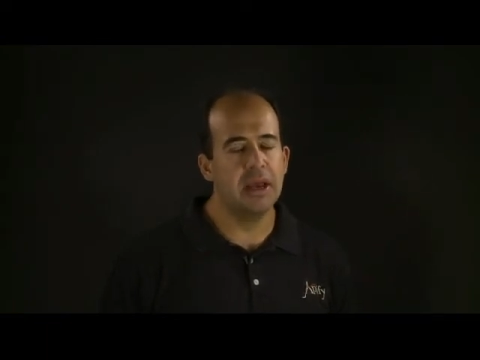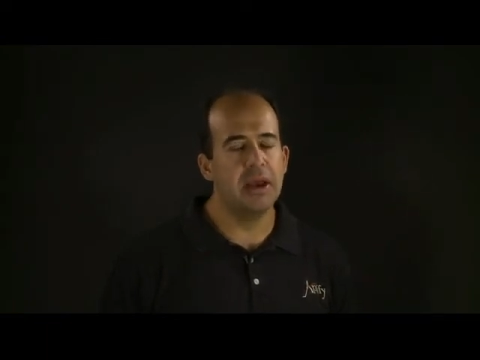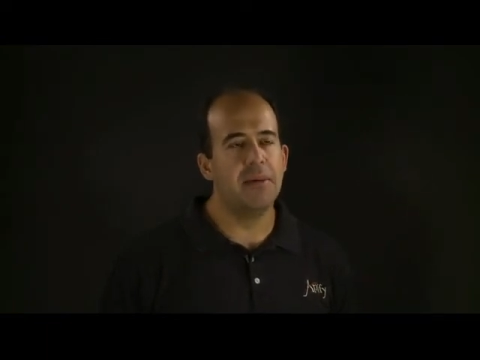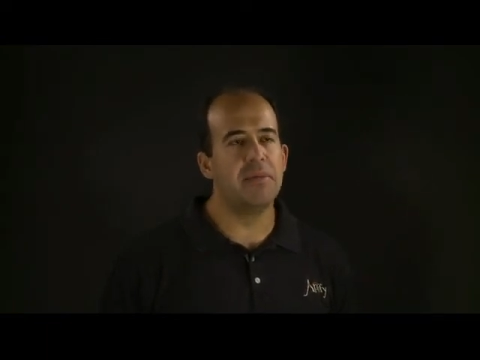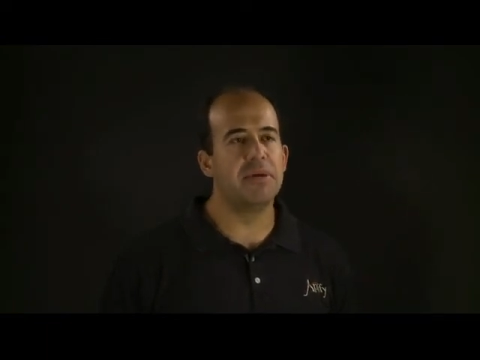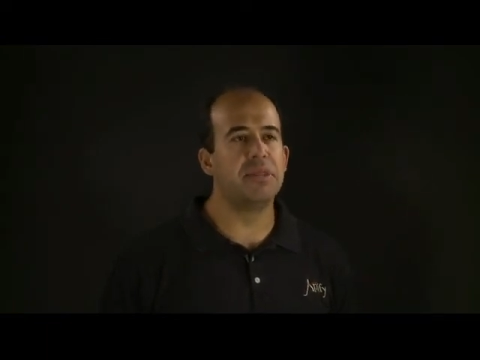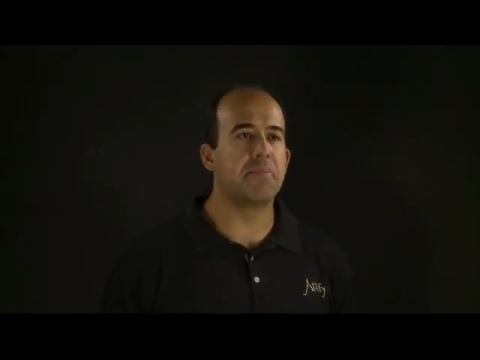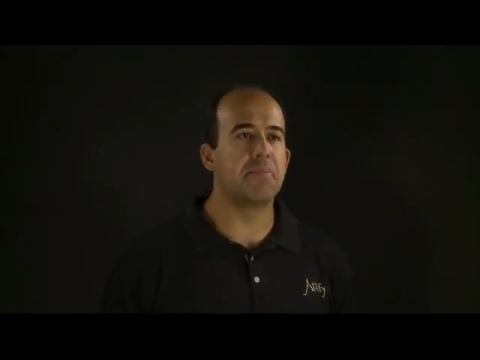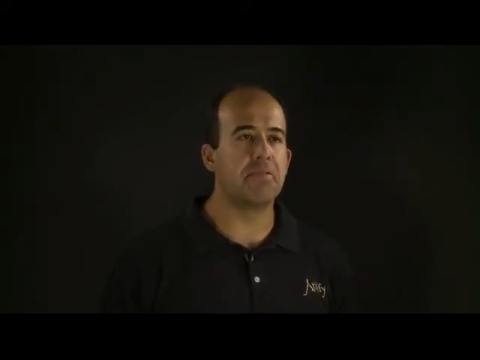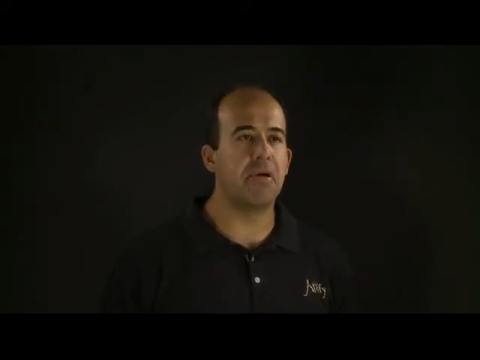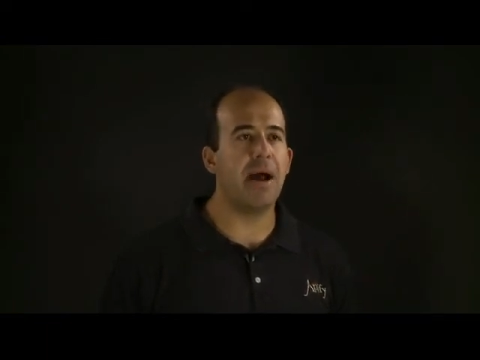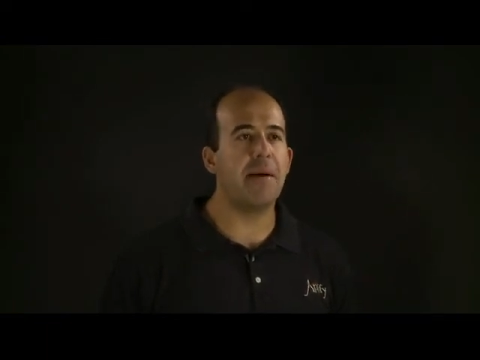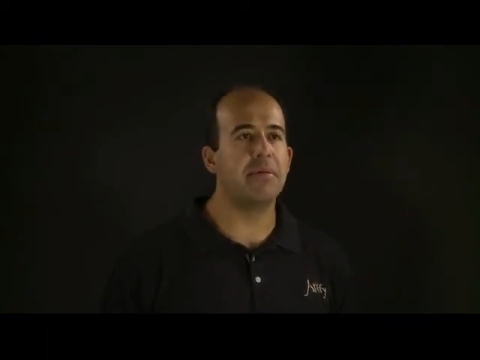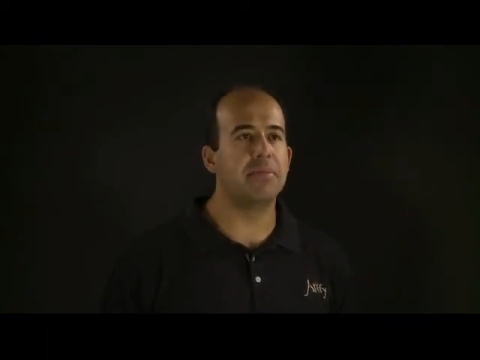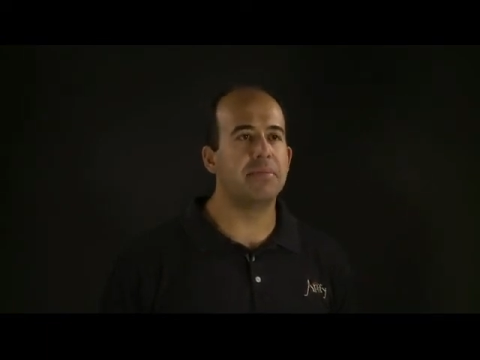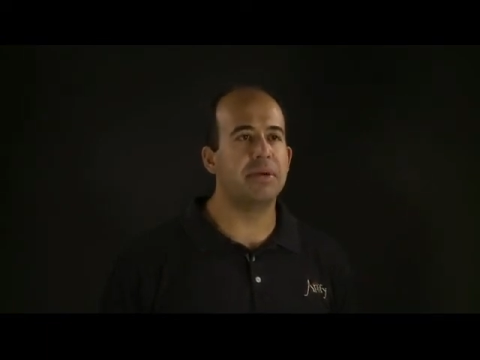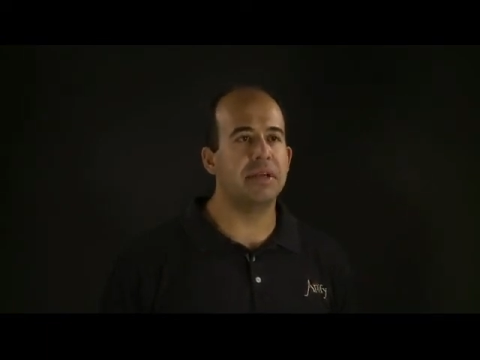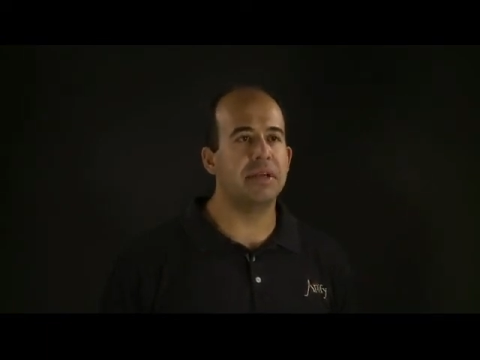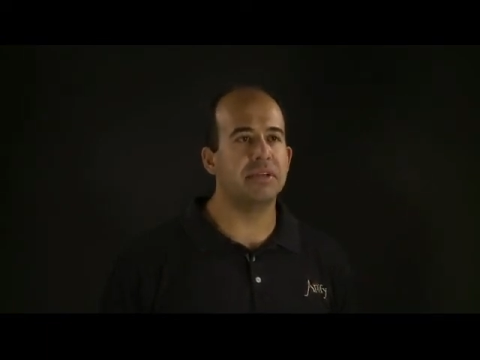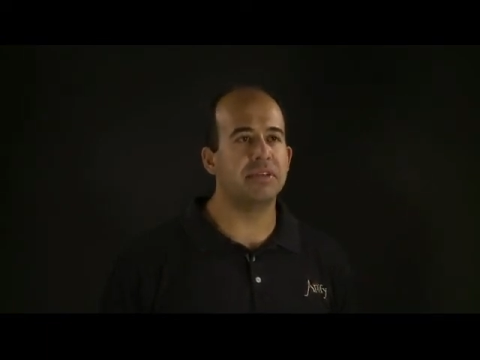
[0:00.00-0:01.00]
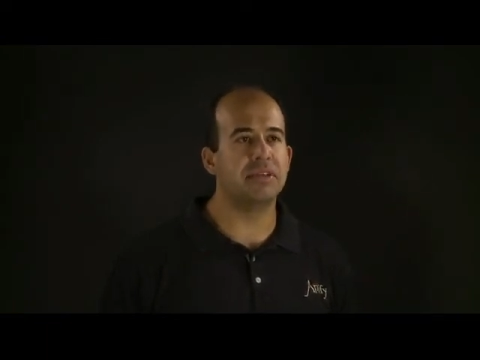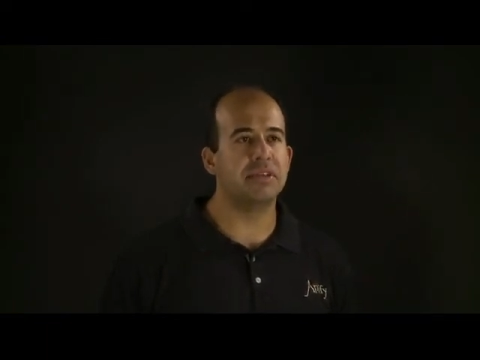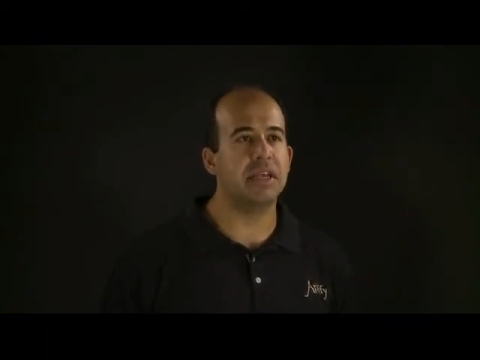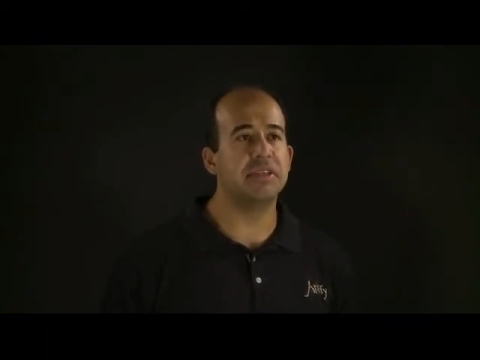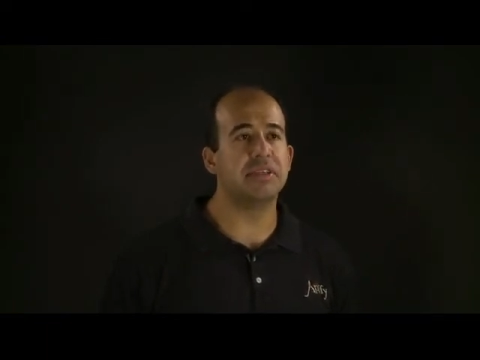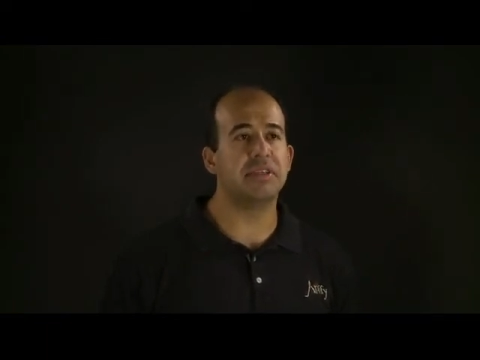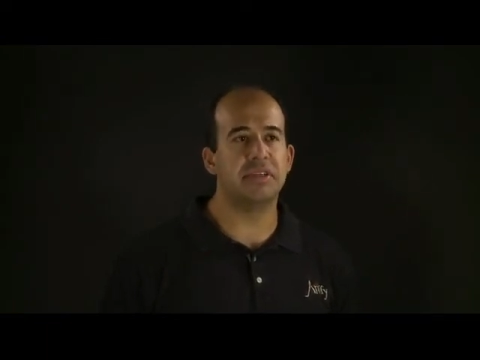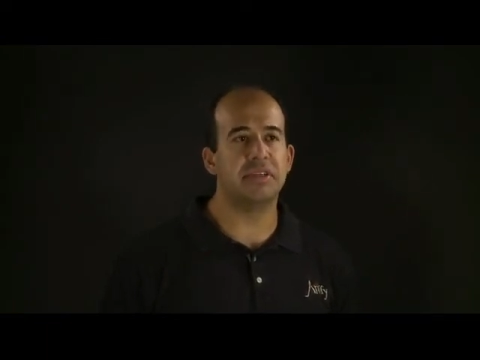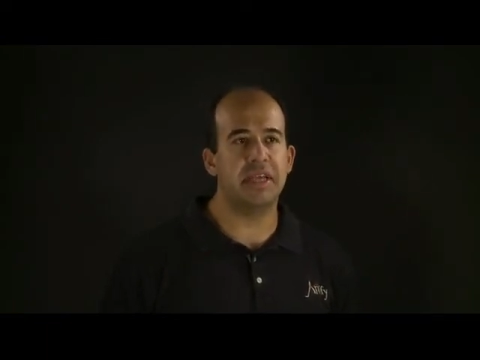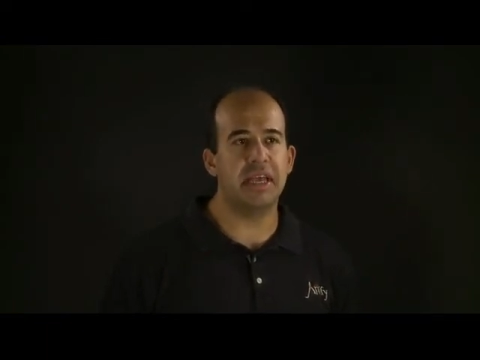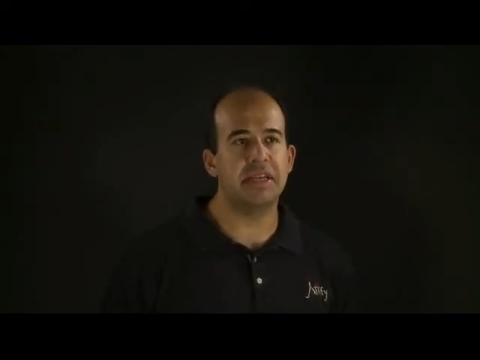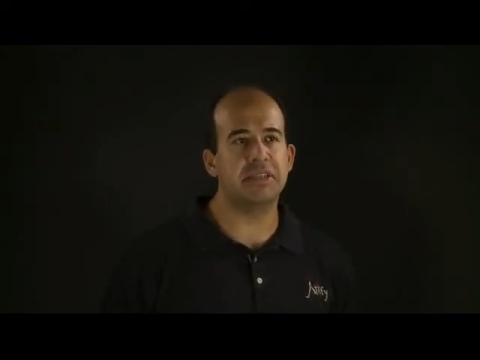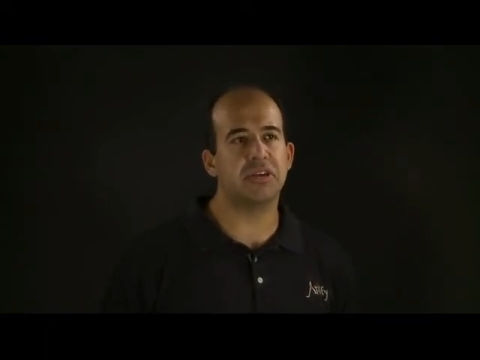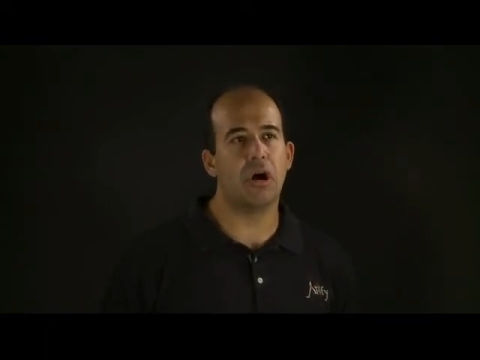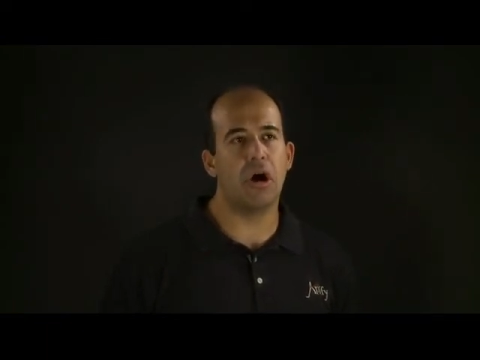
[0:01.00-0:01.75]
but the problem is it takes